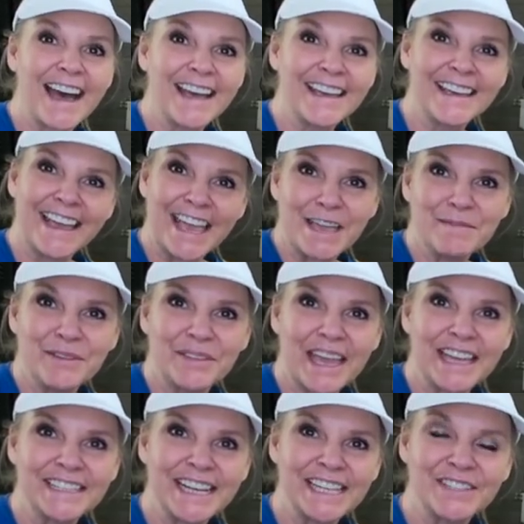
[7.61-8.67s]
Hi, Amy with
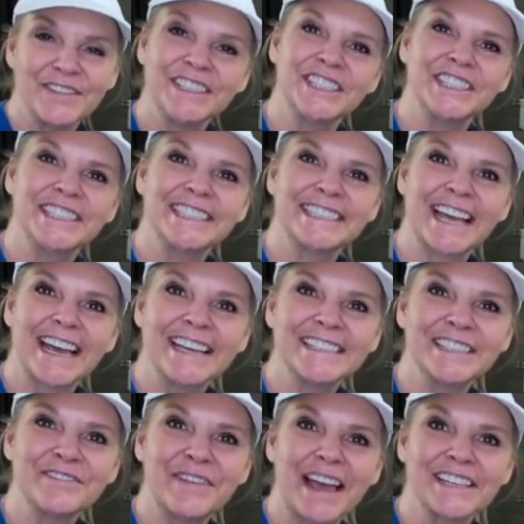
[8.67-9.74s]
AJ's Vintage
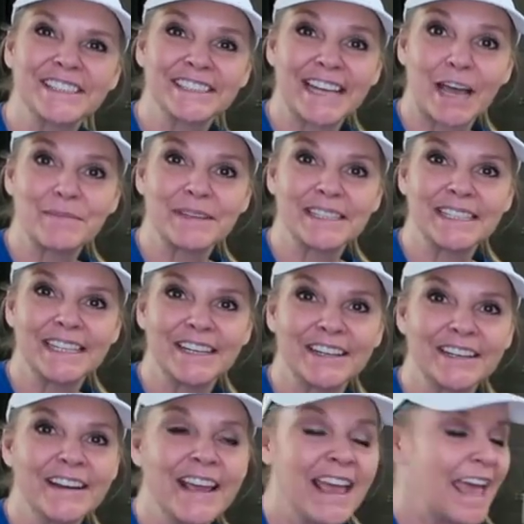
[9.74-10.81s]
Designs and Fashion Toppings
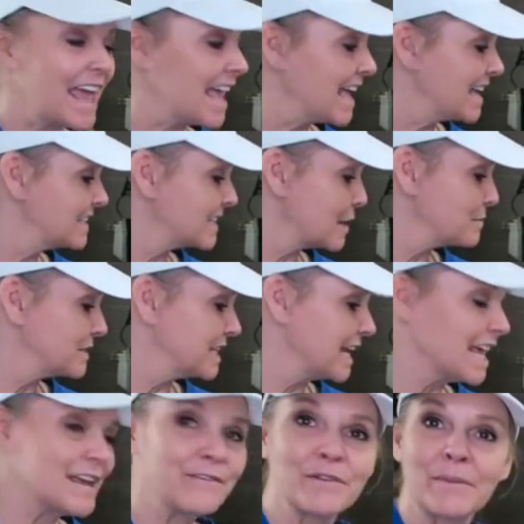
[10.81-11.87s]
here. And I'm,
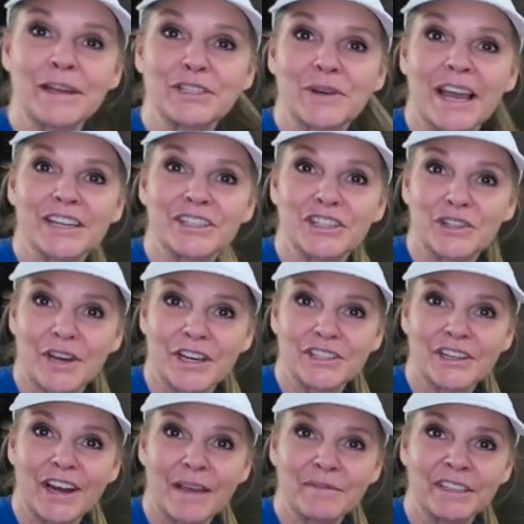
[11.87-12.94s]
today for my trash to
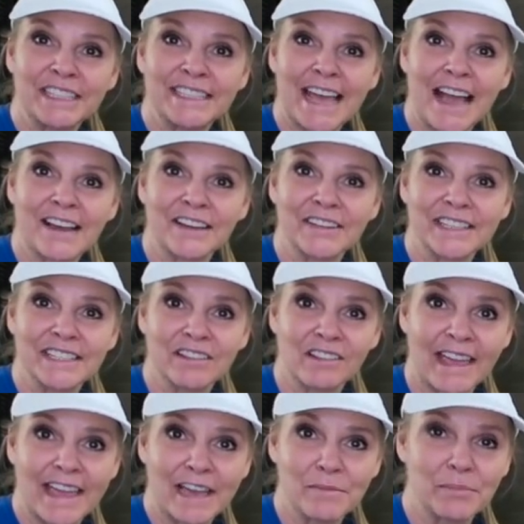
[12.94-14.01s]
treasure, I'm gonna tackle this
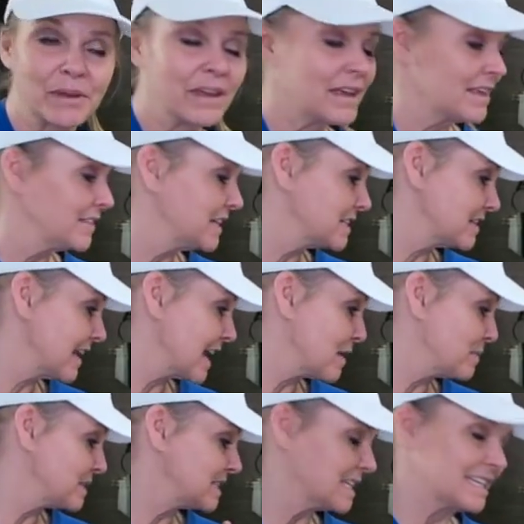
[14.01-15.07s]
lamp. This
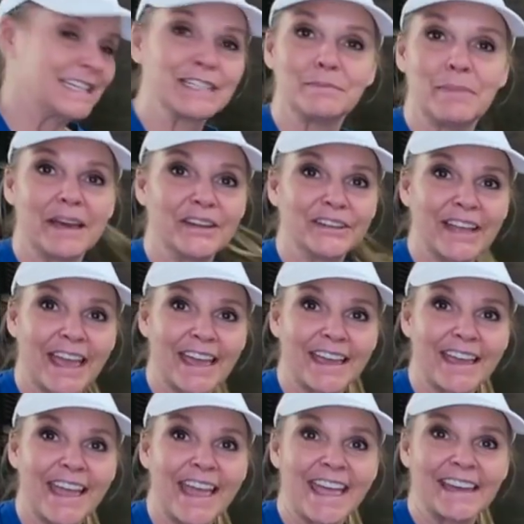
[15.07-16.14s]
lamp has seen its better
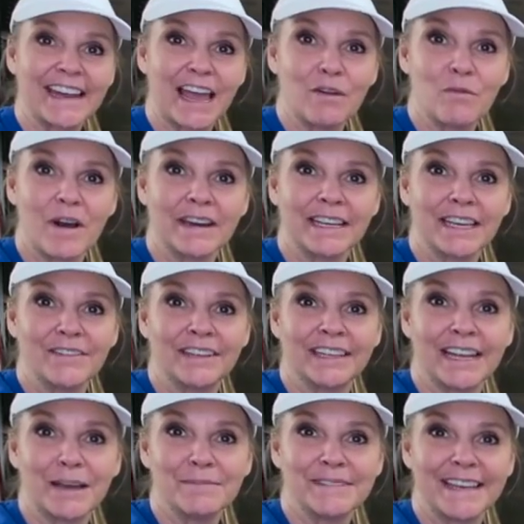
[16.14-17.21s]
day and I wanna give it
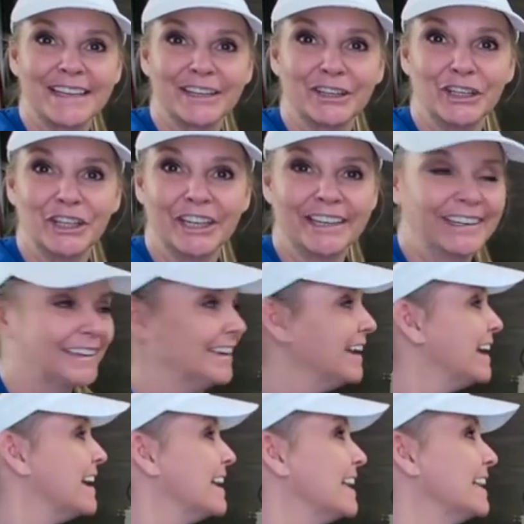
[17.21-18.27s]
an updated look.
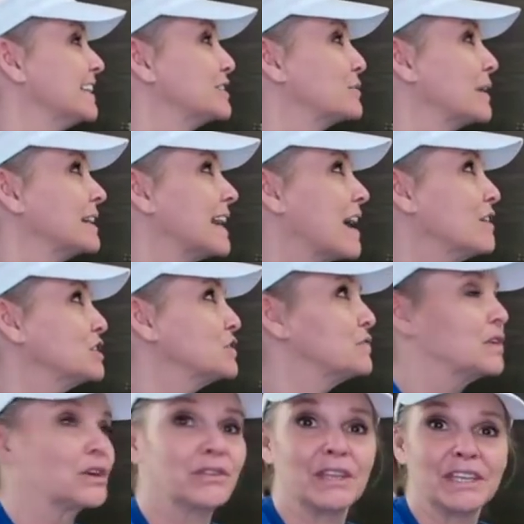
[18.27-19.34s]
It's right now it's
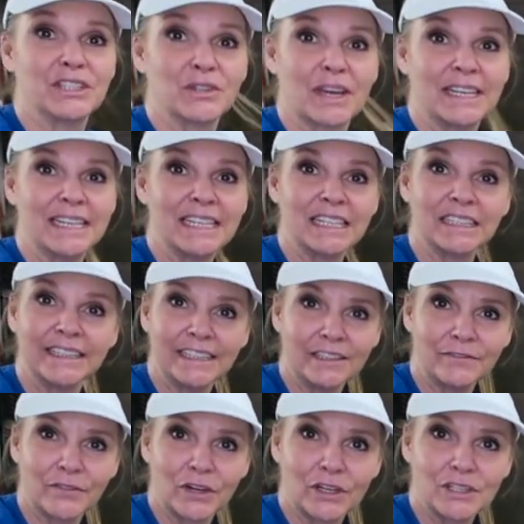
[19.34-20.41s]
filthy, so I need to clean
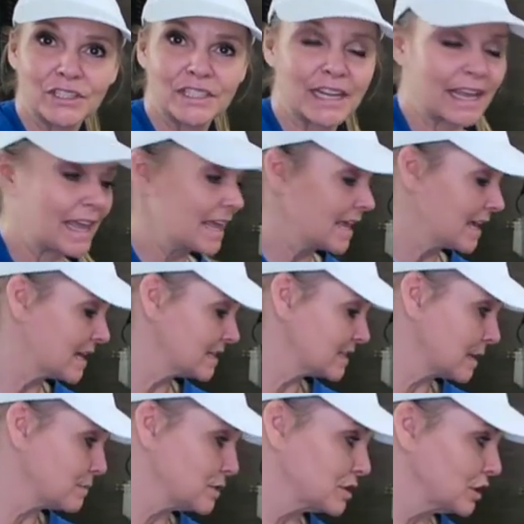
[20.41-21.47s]
it first. And
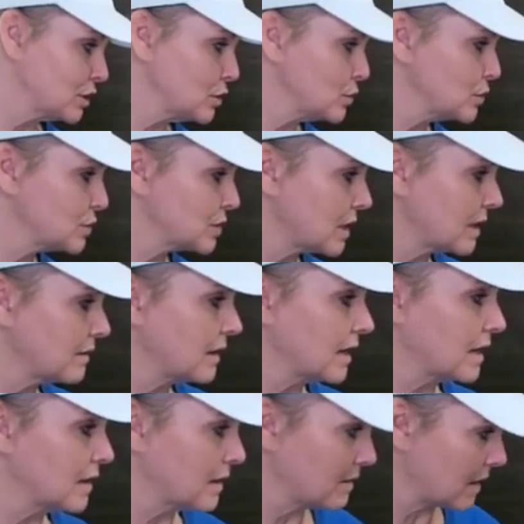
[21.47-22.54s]
I'm just gonna use
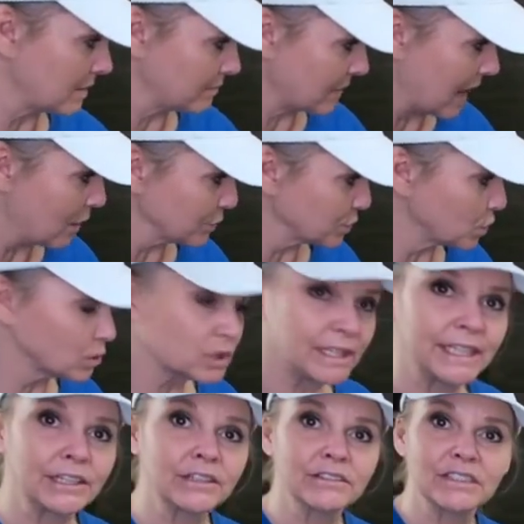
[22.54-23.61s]
a household
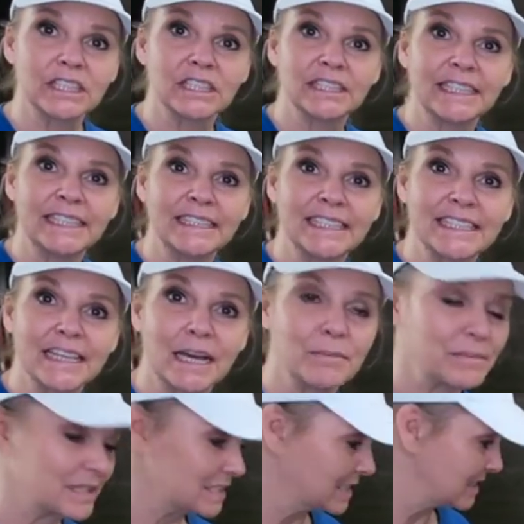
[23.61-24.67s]
cleaner to clean this
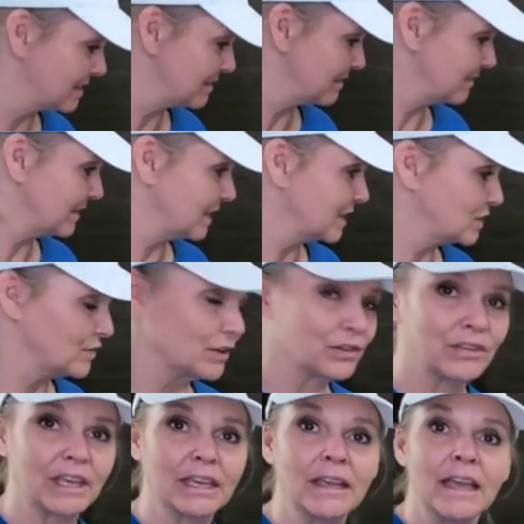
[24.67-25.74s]
up. It's, it's
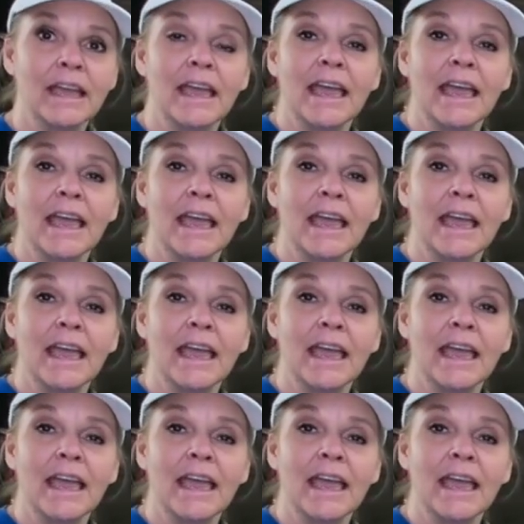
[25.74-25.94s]
filthy.